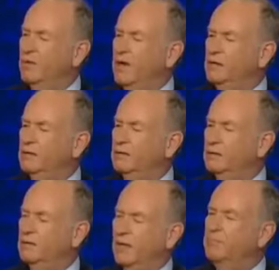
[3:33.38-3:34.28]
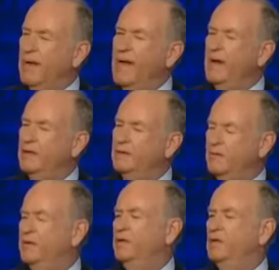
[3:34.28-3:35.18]
the right that, that, they ban? Is
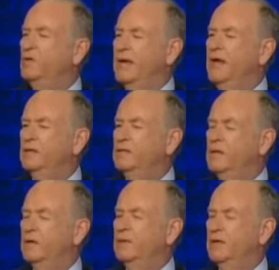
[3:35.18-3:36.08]
there anything you can't talk